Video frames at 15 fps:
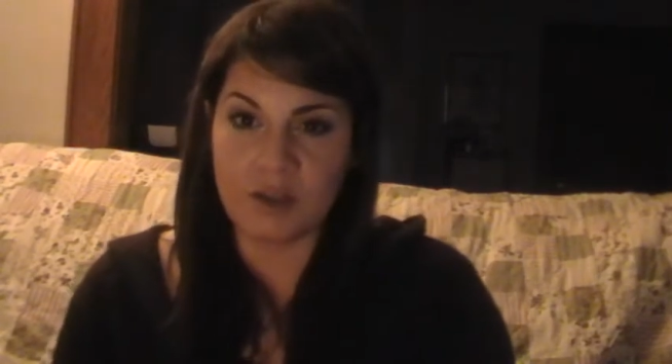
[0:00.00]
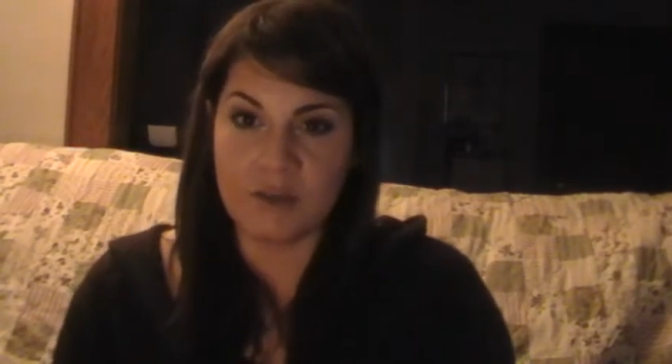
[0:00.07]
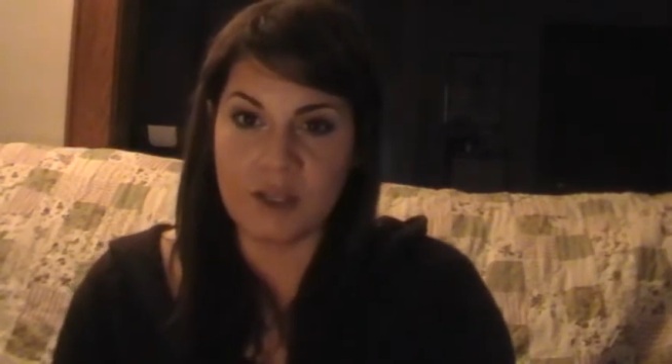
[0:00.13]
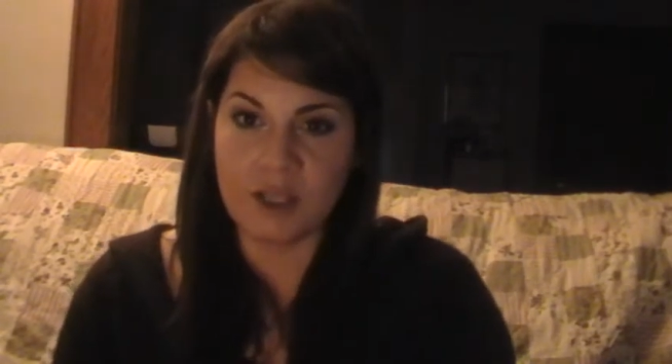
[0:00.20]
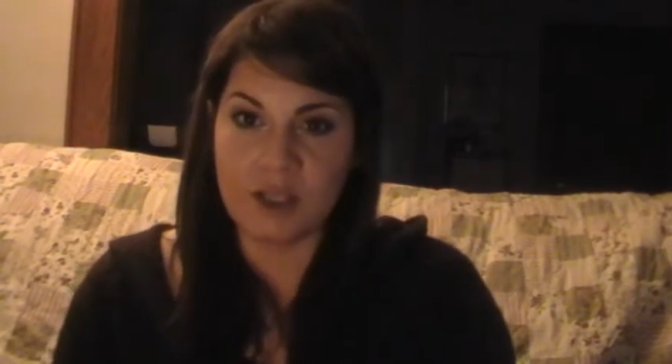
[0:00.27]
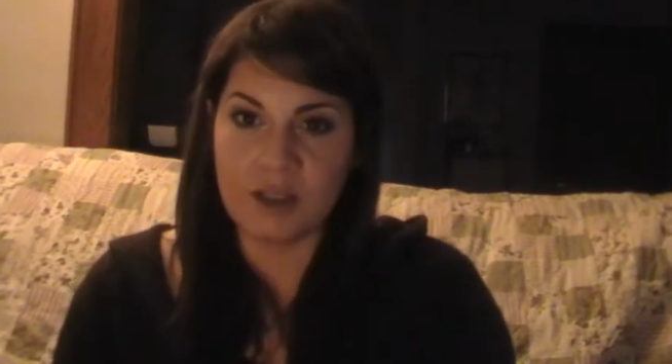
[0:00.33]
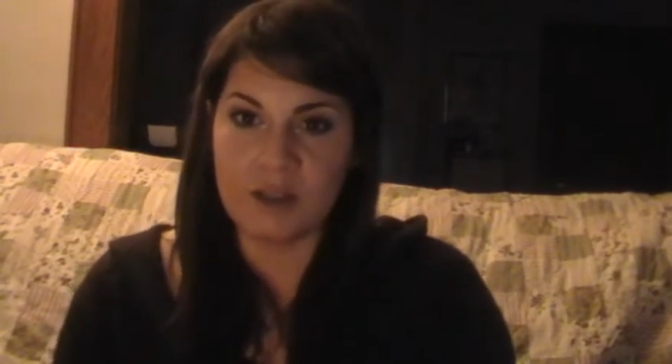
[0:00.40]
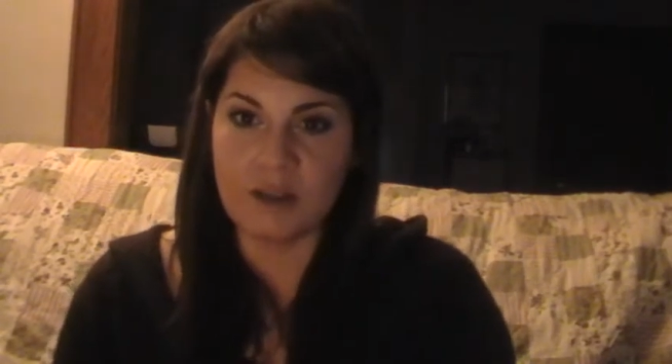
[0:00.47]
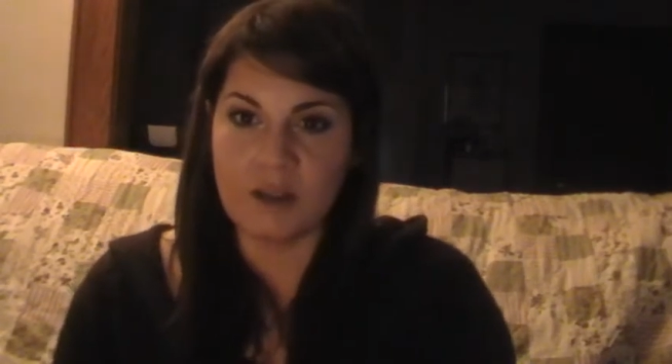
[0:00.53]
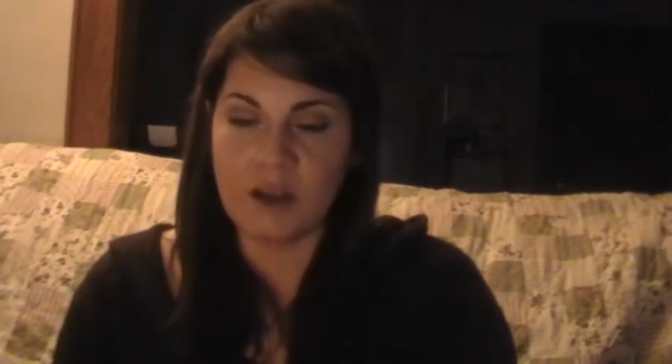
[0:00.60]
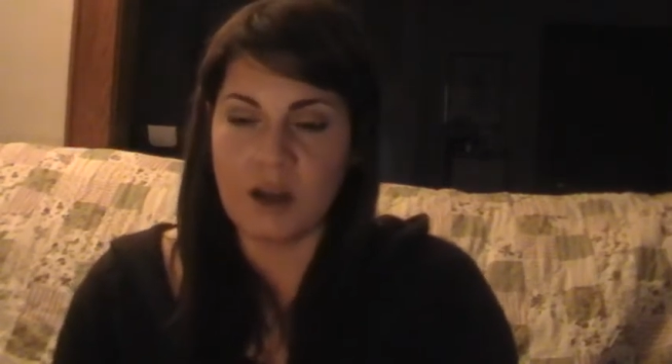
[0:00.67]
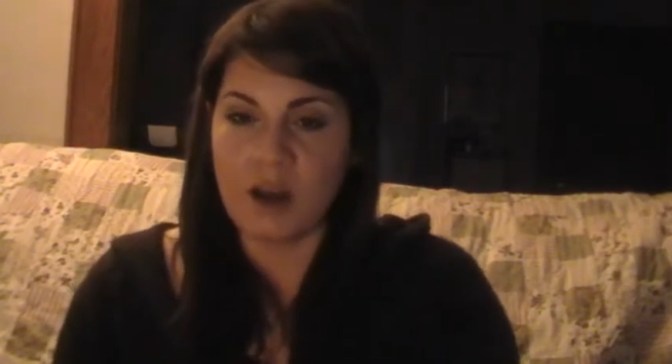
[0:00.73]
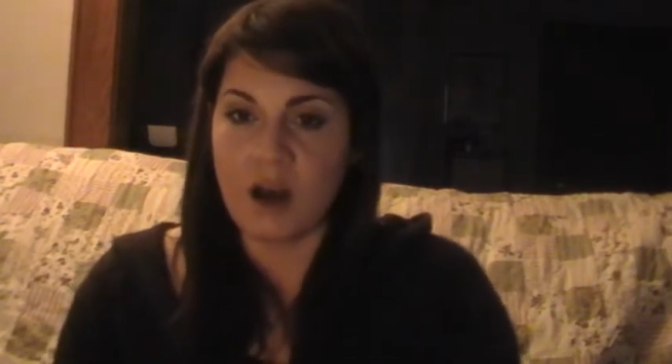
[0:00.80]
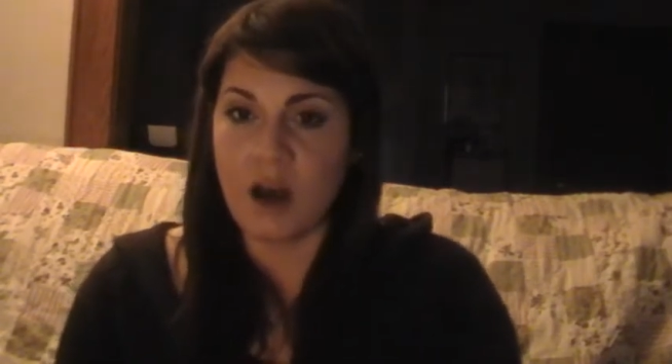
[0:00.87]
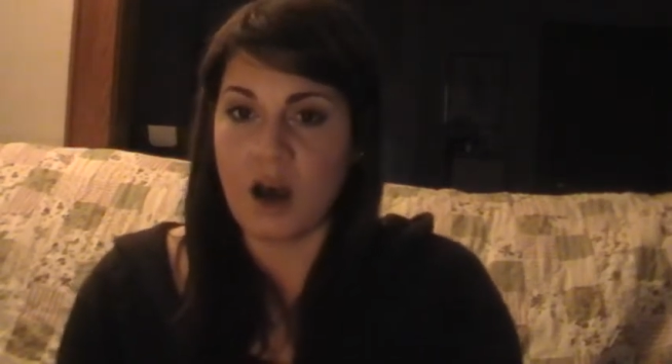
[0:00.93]
of these
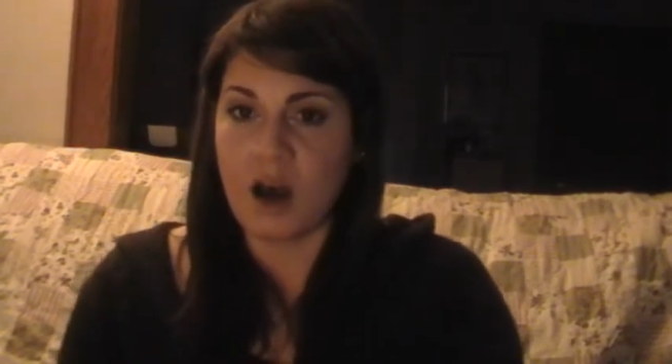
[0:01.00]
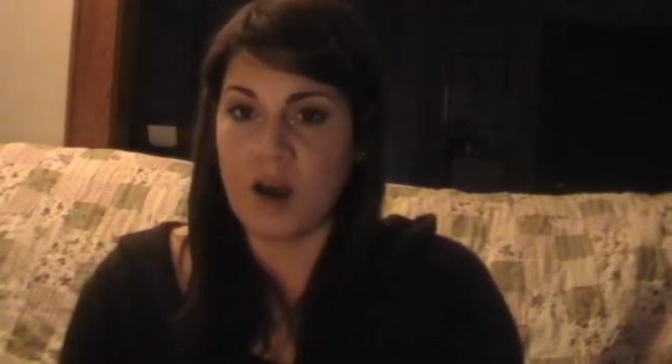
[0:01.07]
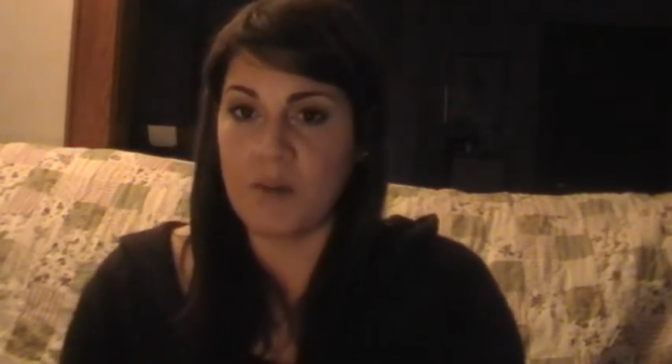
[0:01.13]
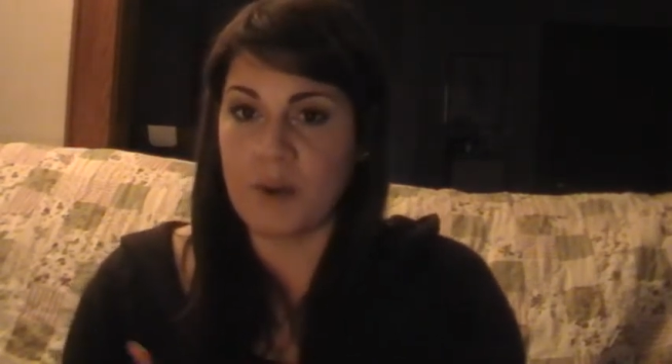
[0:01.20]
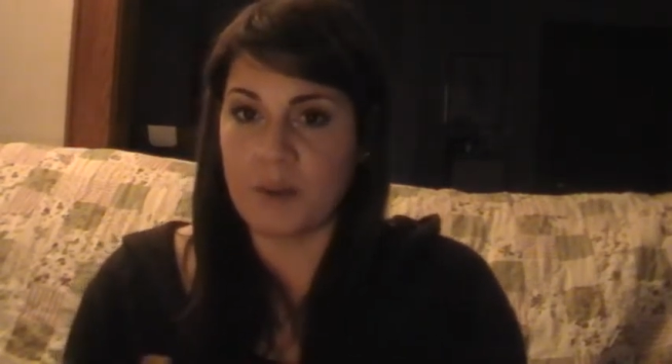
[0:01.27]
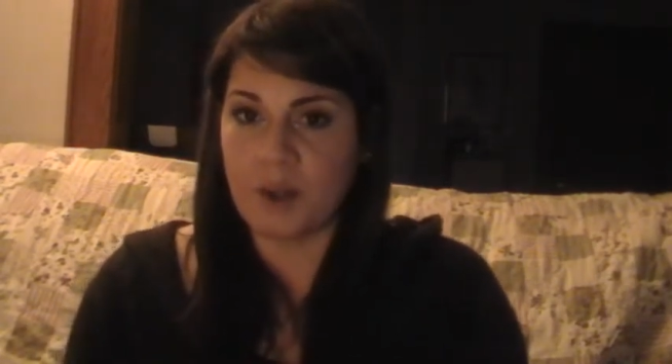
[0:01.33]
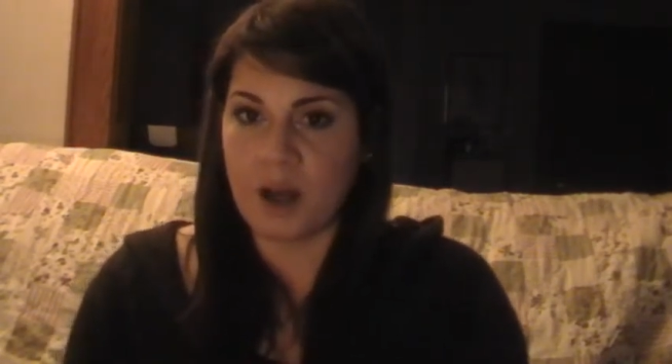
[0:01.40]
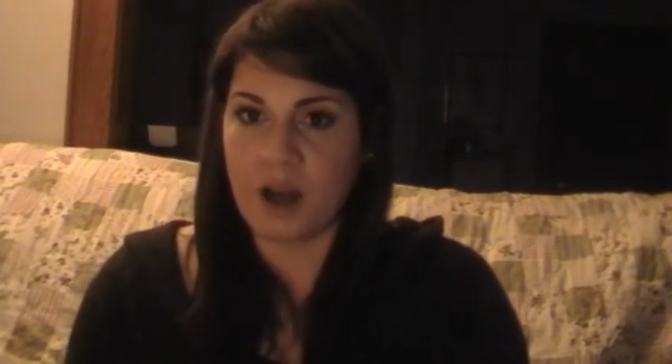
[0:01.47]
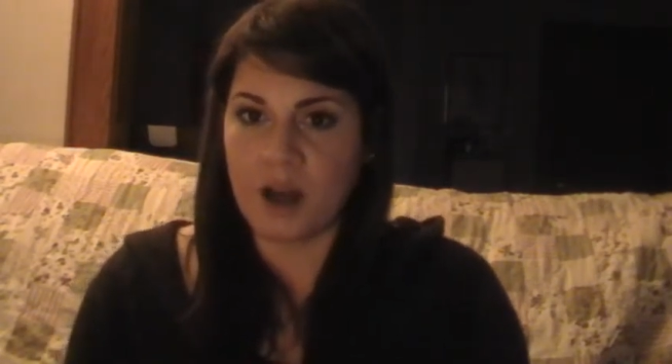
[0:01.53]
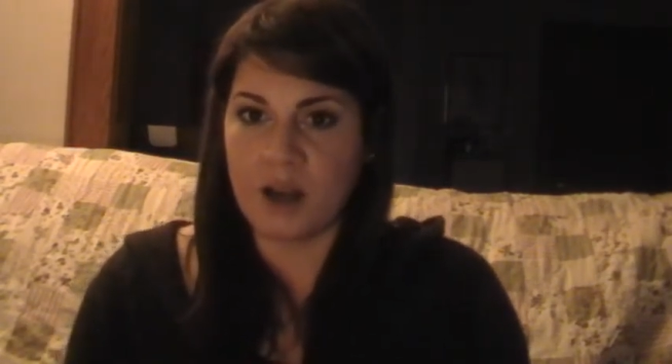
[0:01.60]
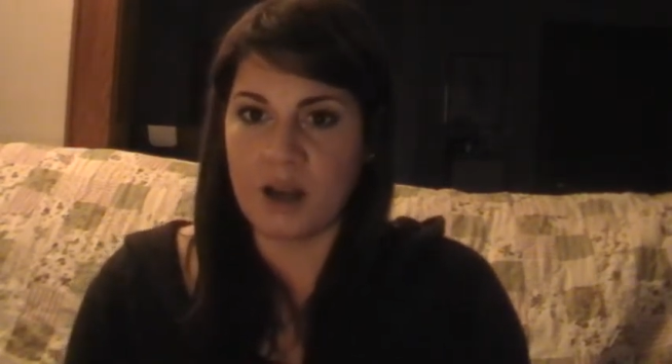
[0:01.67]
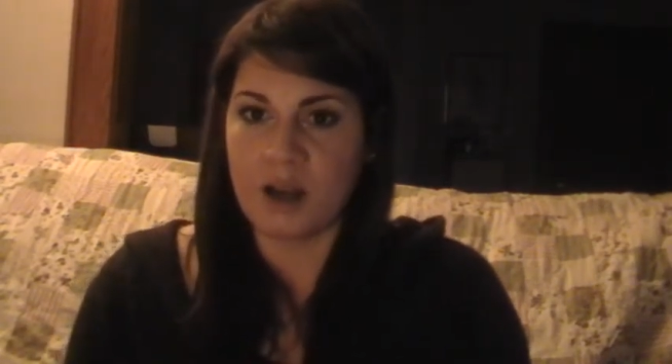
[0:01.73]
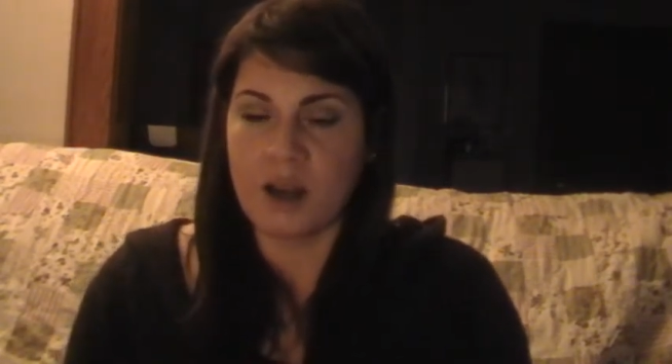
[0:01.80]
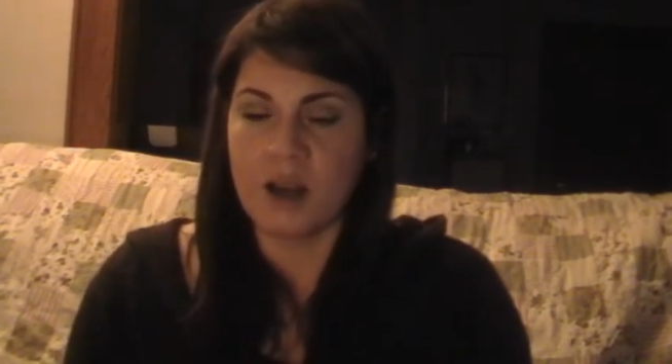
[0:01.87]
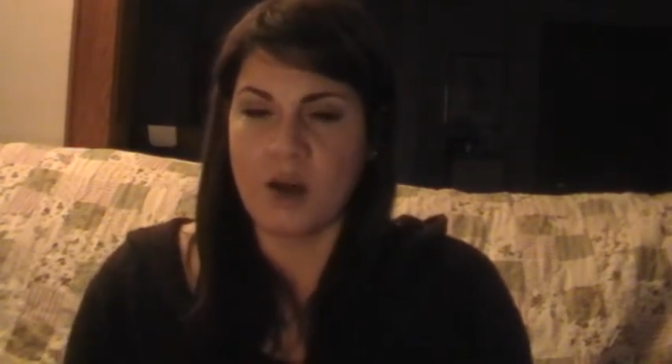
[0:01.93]
on my blog,